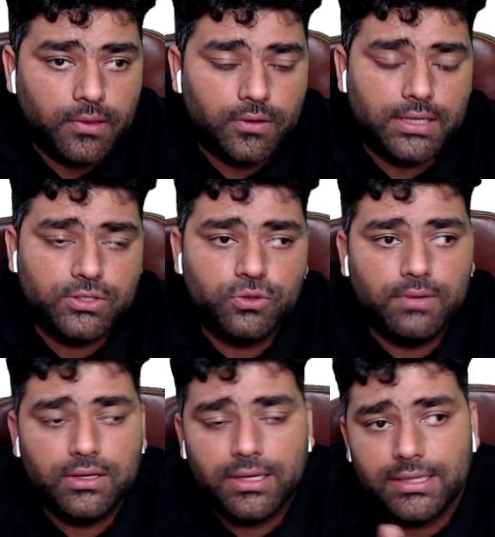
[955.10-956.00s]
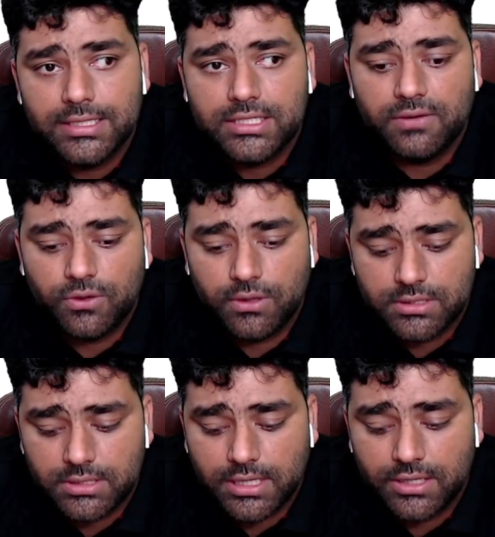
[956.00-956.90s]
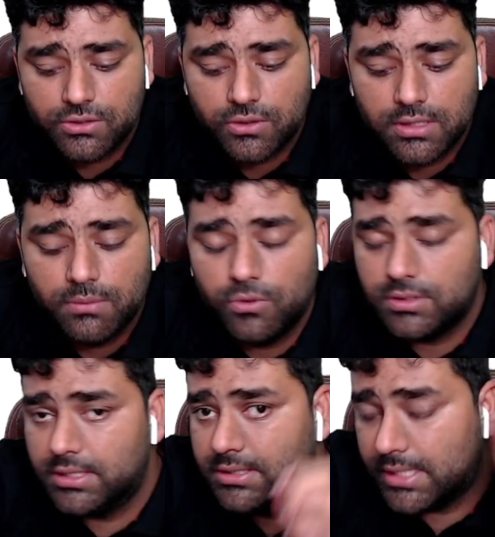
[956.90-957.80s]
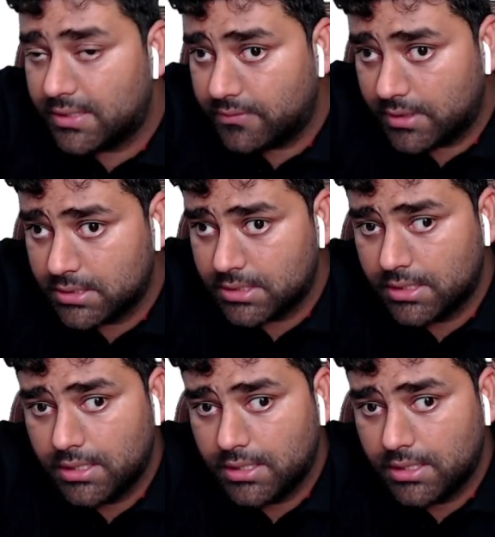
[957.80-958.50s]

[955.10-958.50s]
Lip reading: Okay, so when you have this type of question, try to solve the most inside first.